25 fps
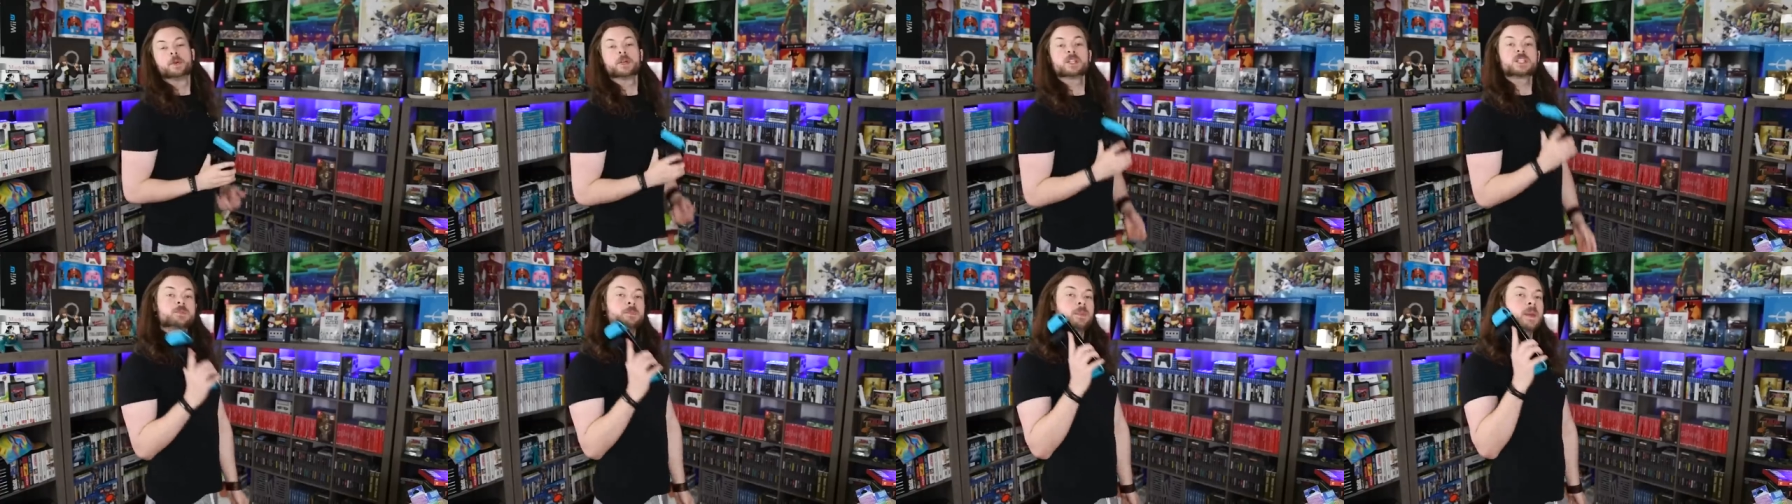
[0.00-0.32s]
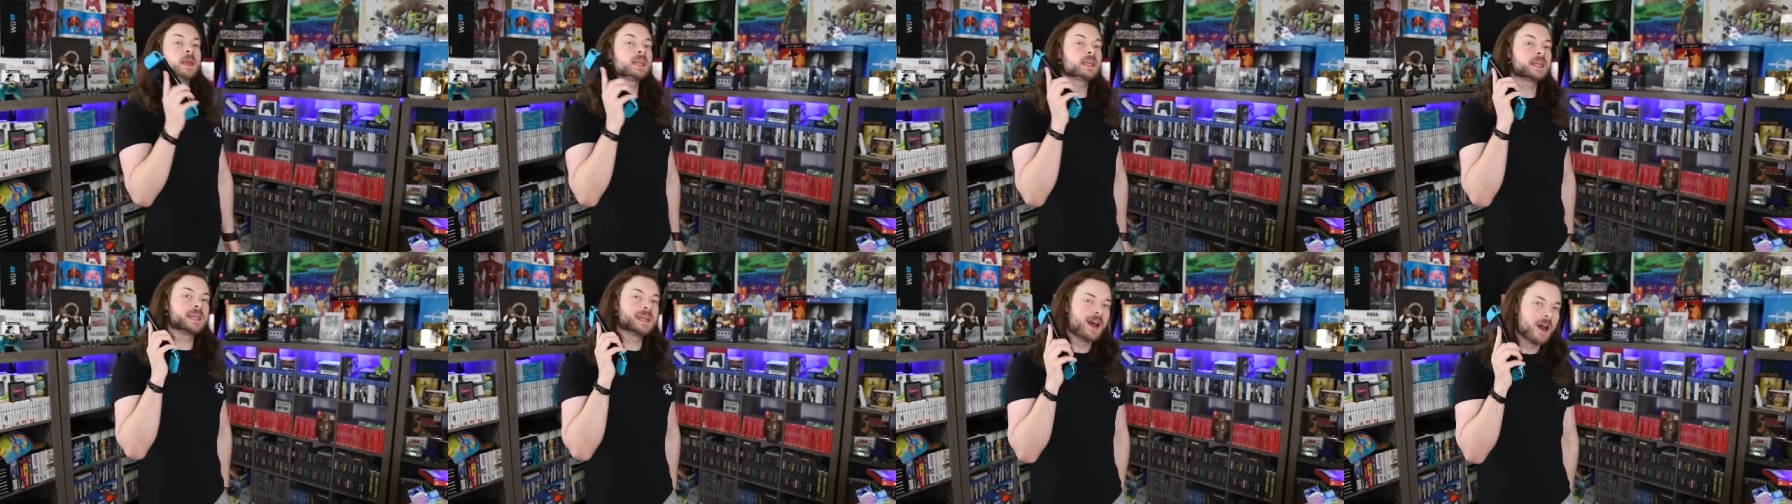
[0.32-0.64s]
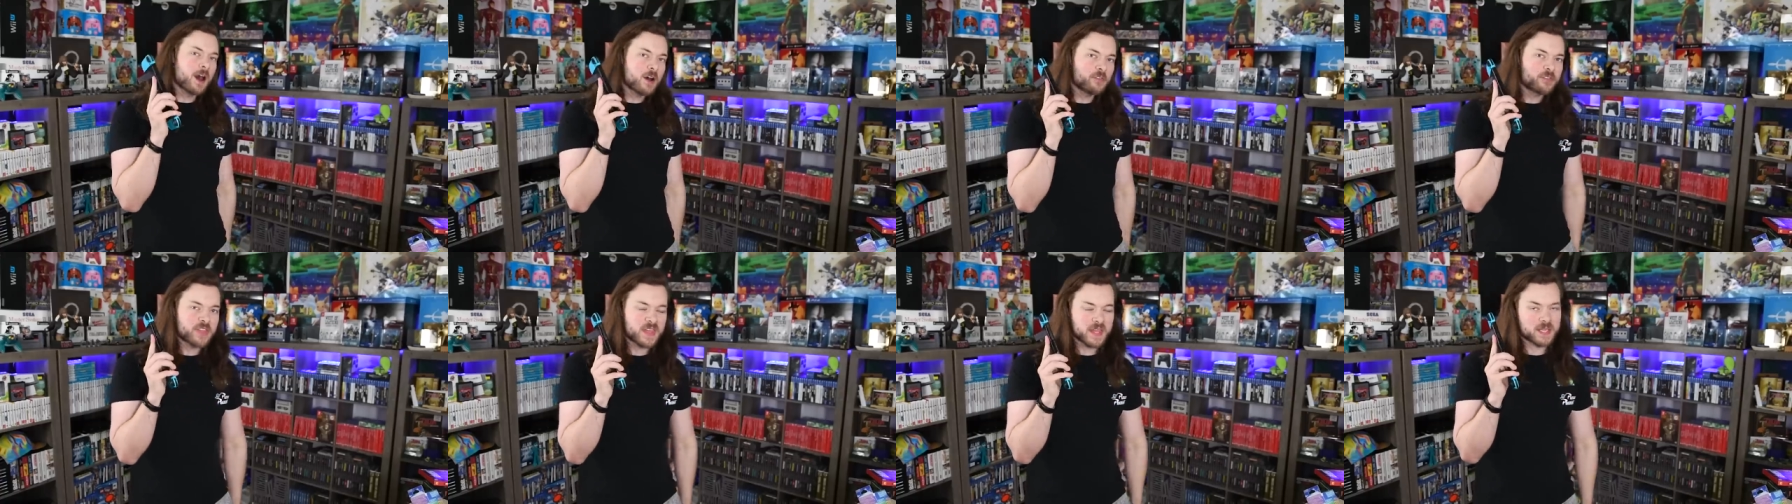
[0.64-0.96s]
But speaking
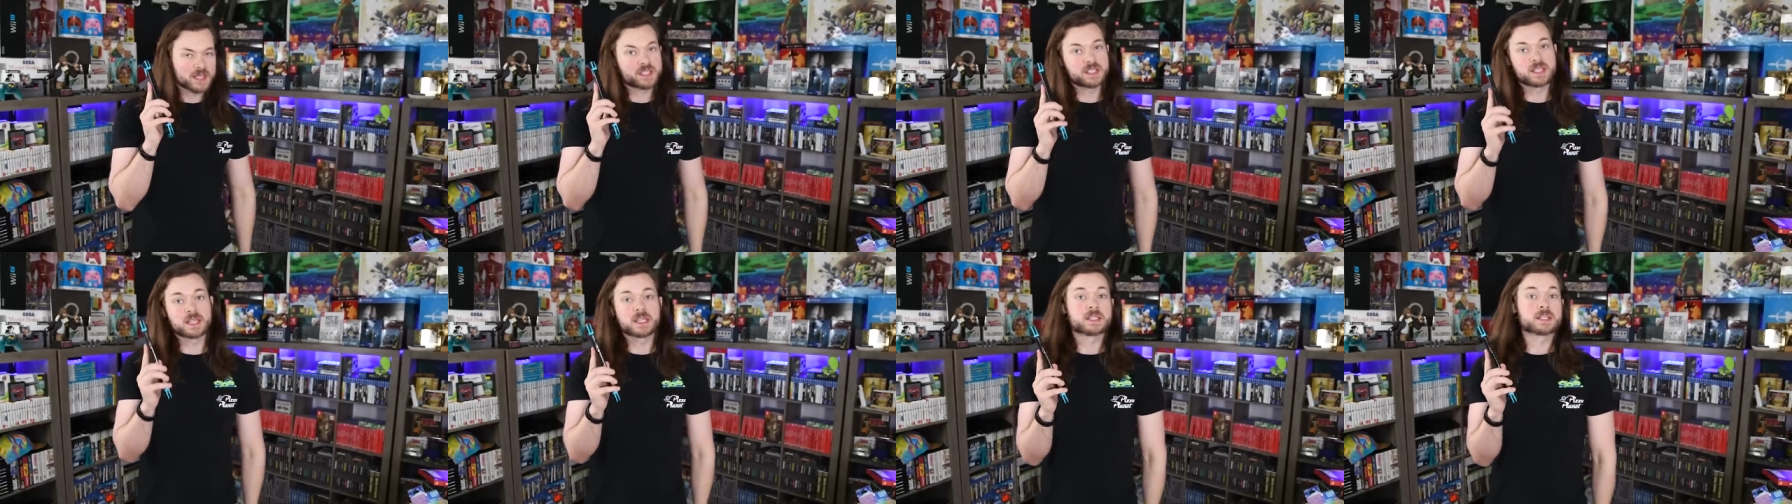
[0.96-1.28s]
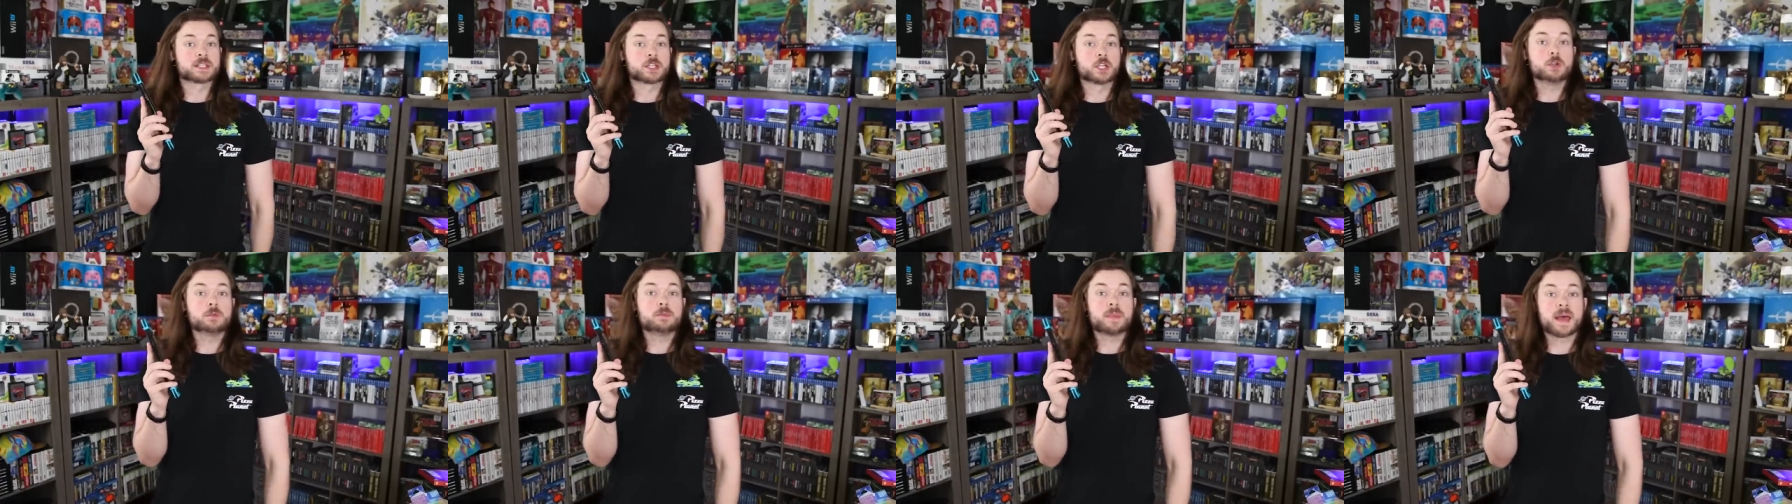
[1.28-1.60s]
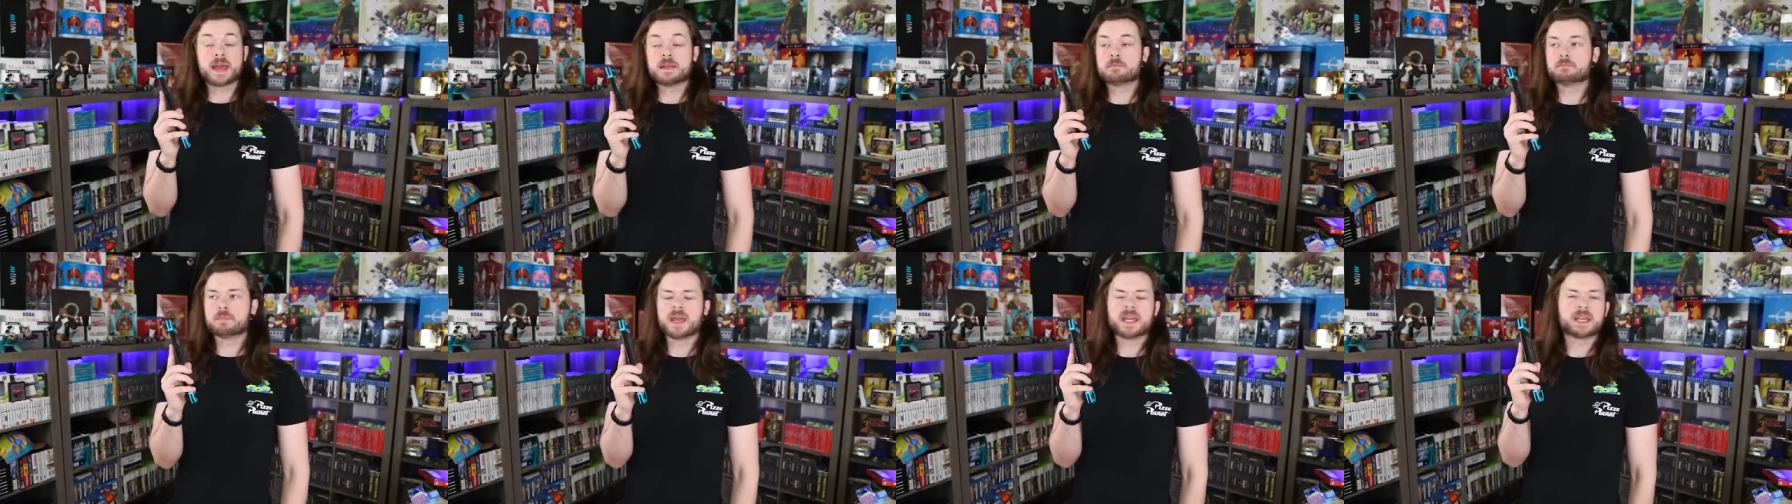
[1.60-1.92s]
of this system
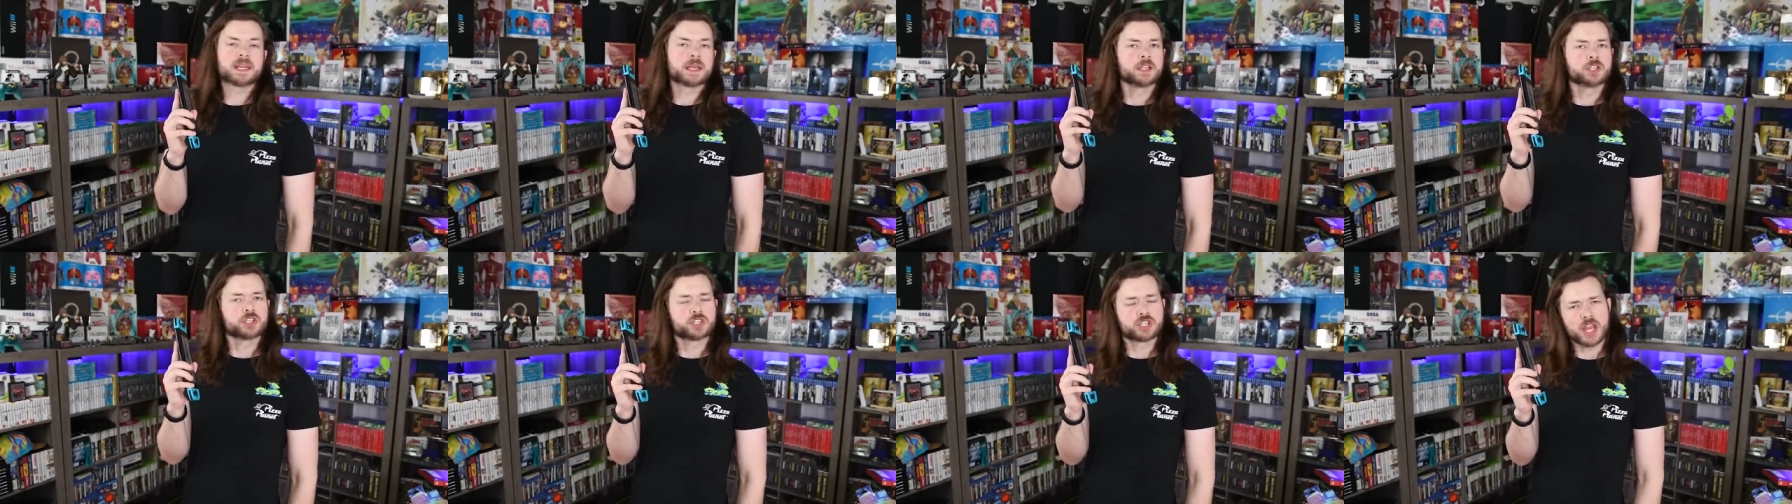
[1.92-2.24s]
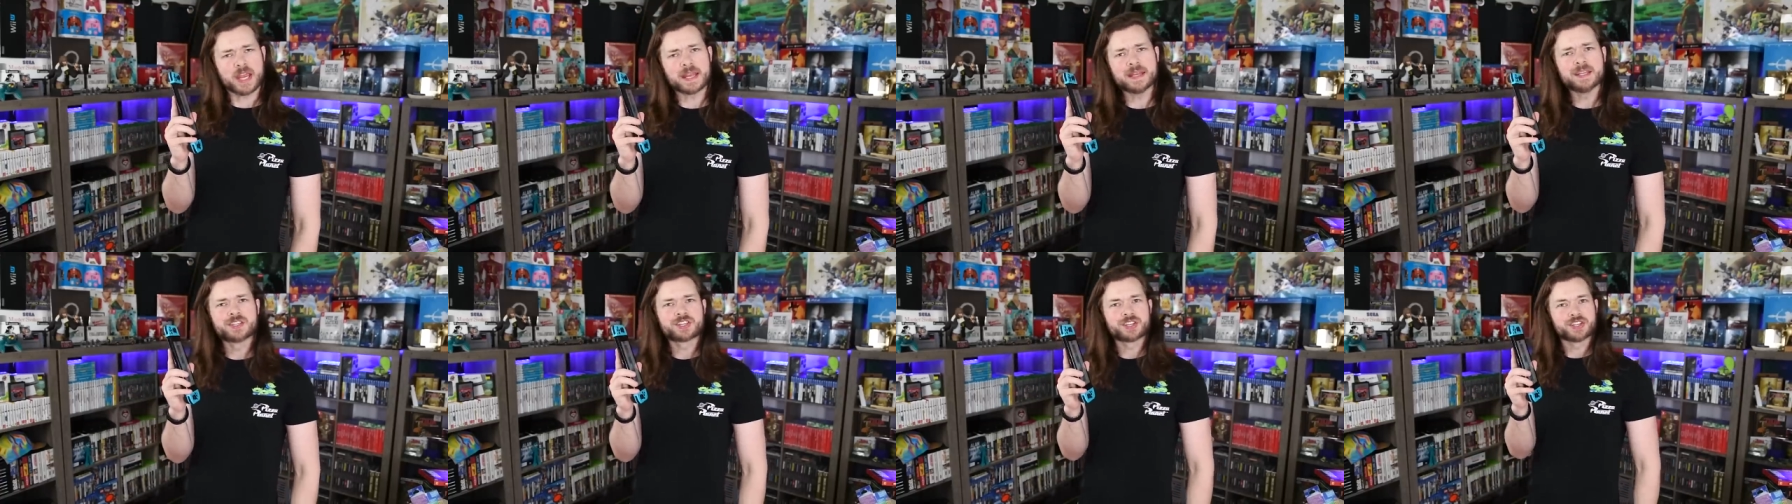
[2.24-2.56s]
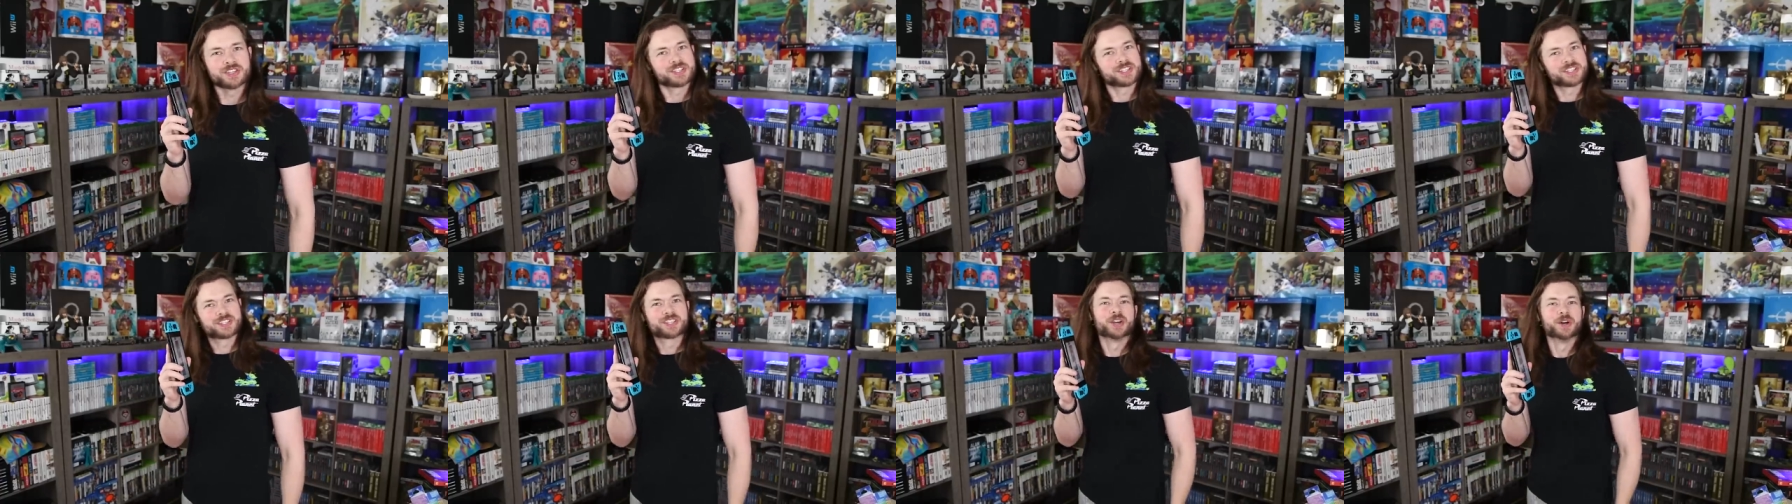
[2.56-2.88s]
and making
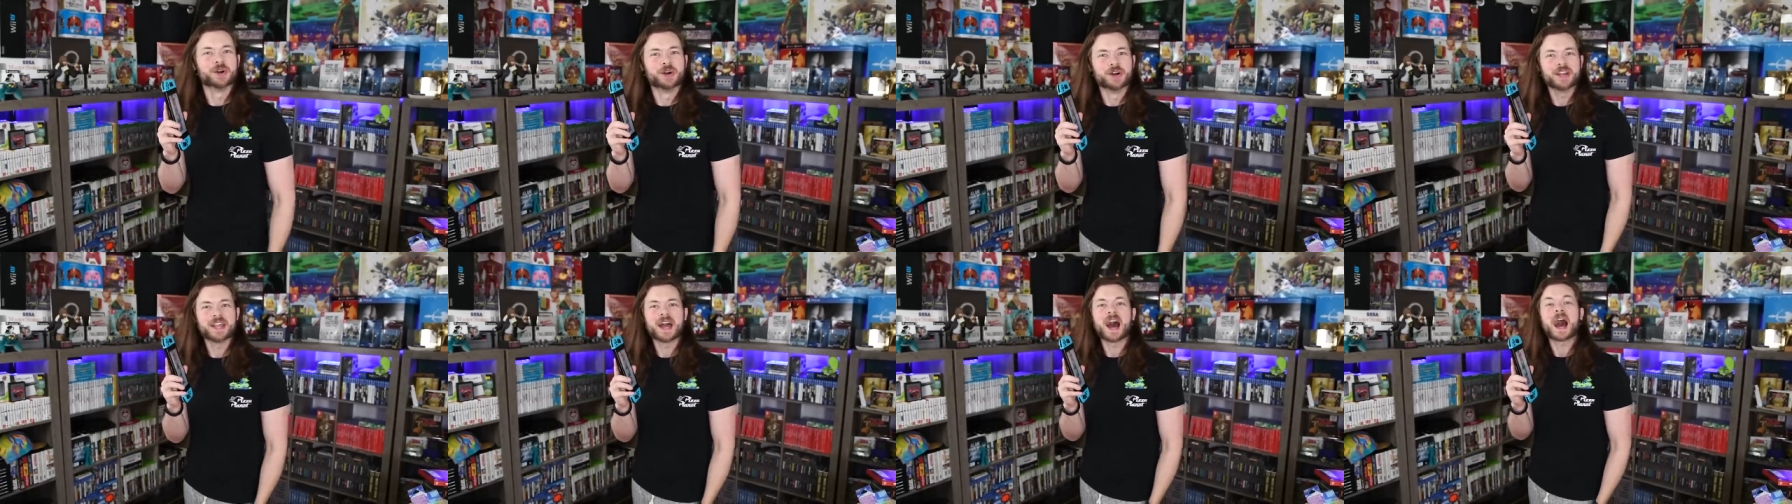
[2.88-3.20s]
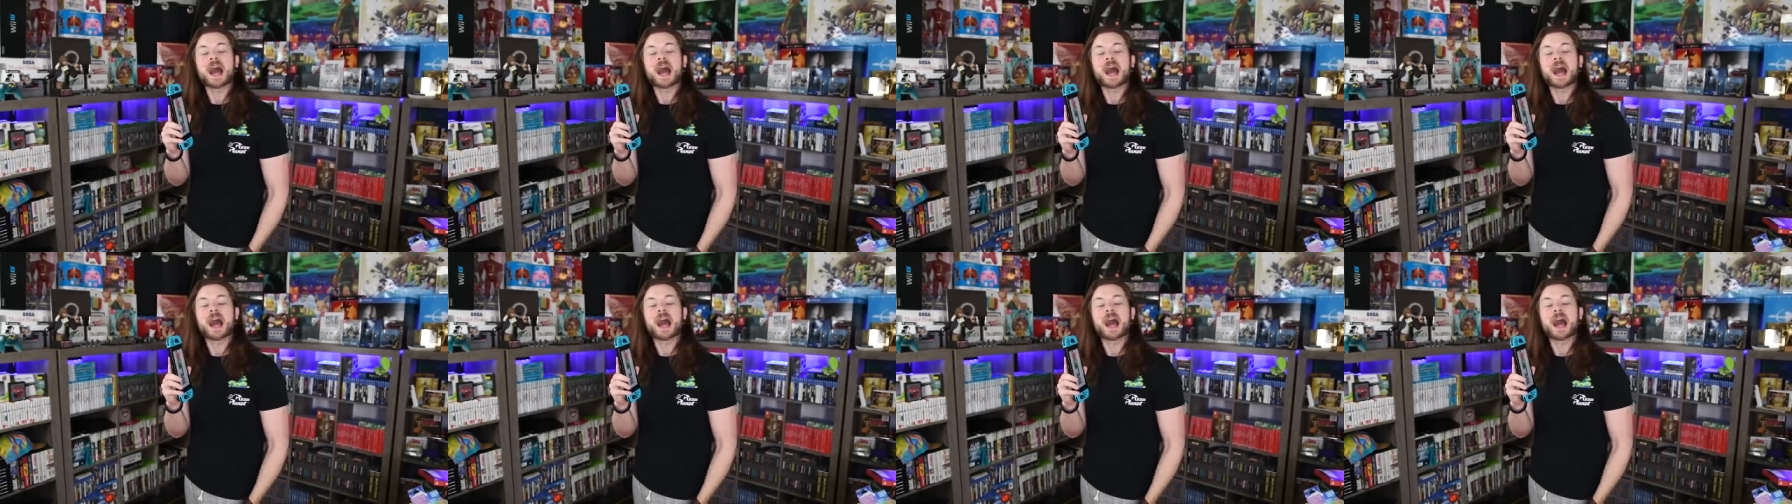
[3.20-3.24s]
changes to it,